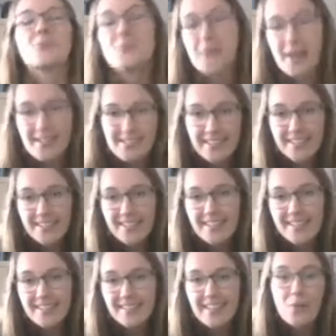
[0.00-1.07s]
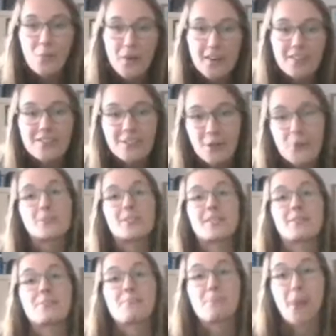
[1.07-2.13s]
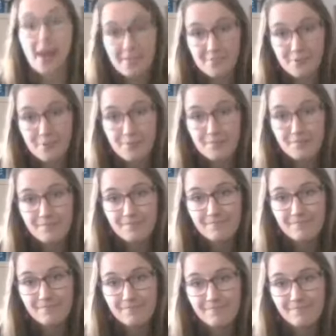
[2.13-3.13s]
Do you guys think that whales go to the bathroom?